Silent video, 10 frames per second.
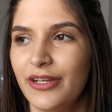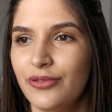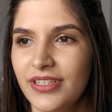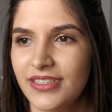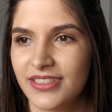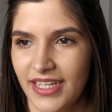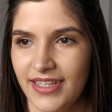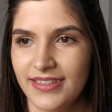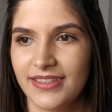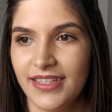I don't
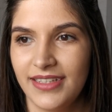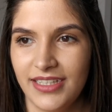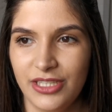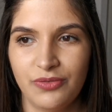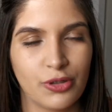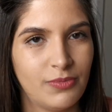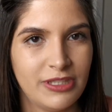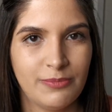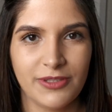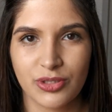understand the need for
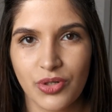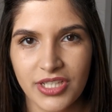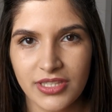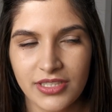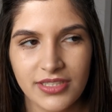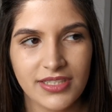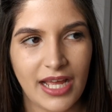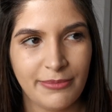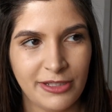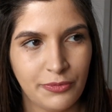multiple straighteners.
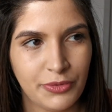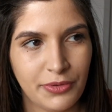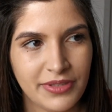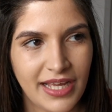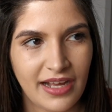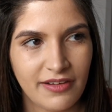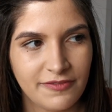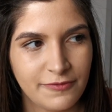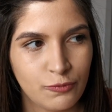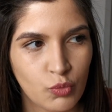I mean, we only
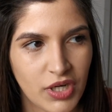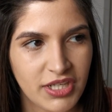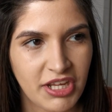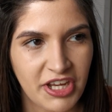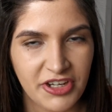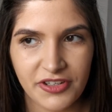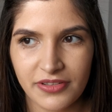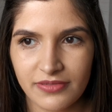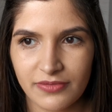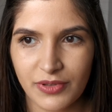have one
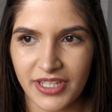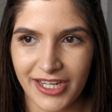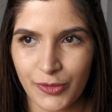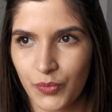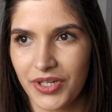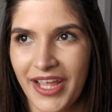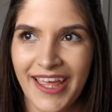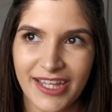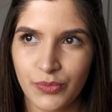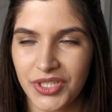
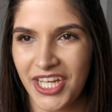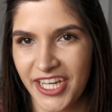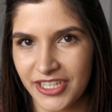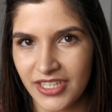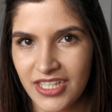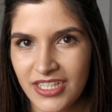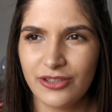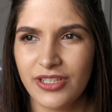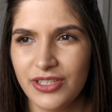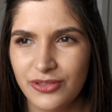head with hair. Are
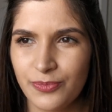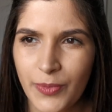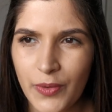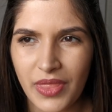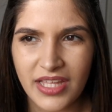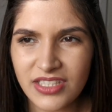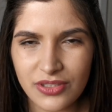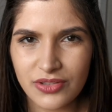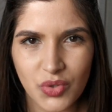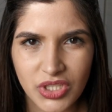you gonna use both
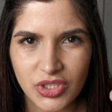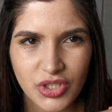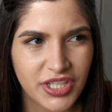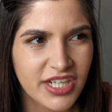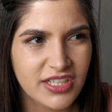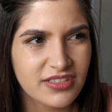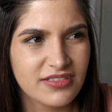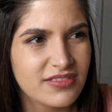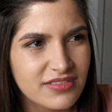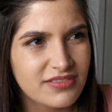hands to straighten your hair?